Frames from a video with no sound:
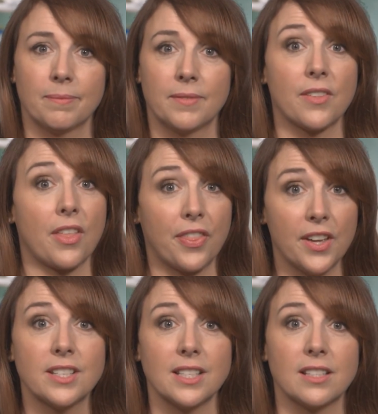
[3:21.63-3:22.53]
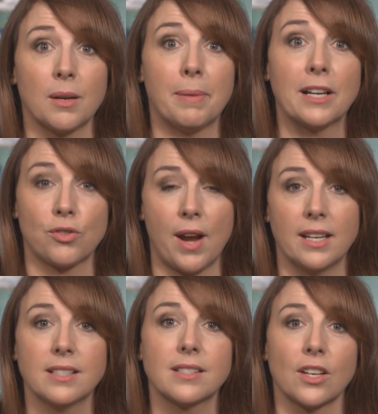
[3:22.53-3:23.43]
The other 30 are done by
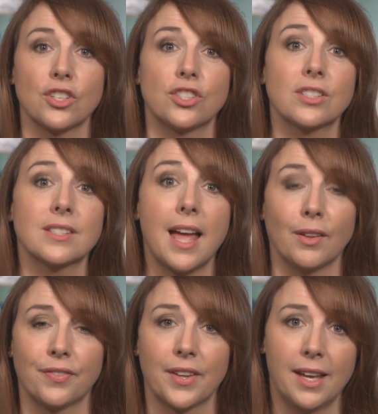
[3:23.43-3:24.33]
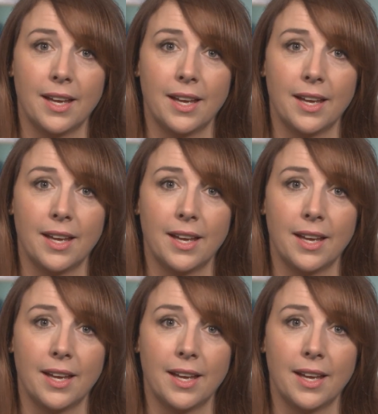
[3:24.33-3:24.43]
trainers such as yourself.